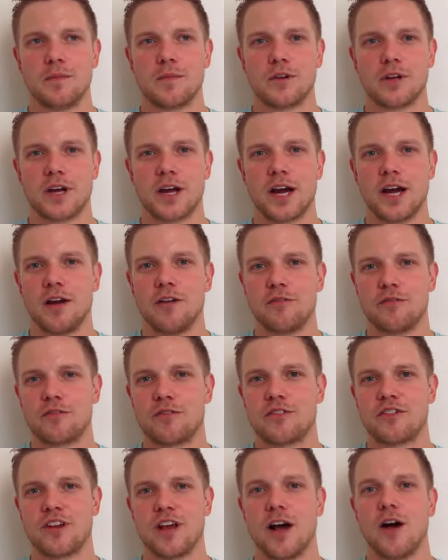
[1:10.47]
to kind of
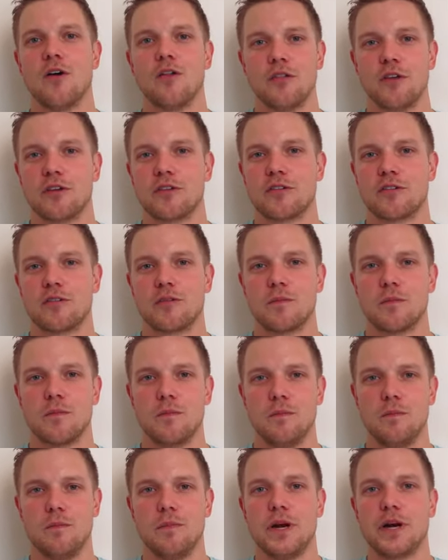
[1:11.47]
tell this
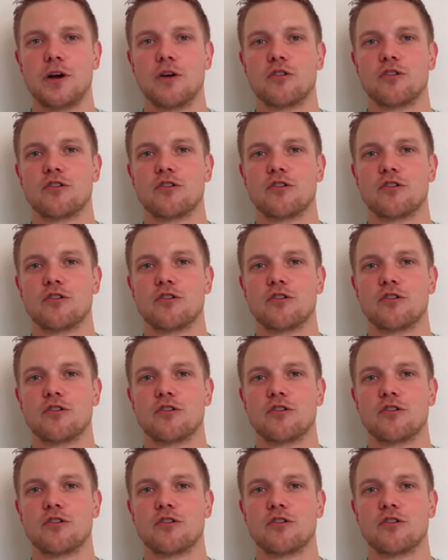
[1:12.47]
bigger